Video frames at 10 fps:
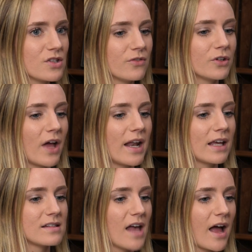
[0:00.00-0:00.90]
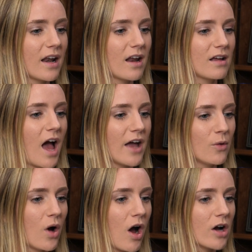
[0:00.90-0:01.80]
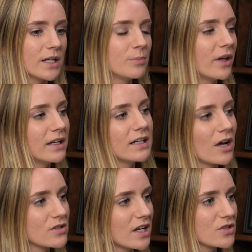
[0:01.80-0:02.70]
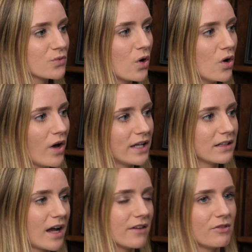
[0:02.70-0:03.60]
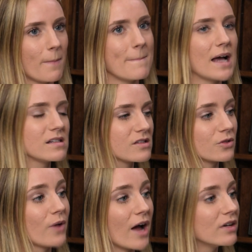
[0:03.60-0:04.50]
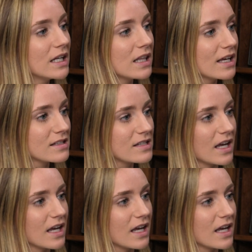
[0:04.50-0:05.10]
silver lining is that Iowa already played an outsized role and kind of the mess surrounding this,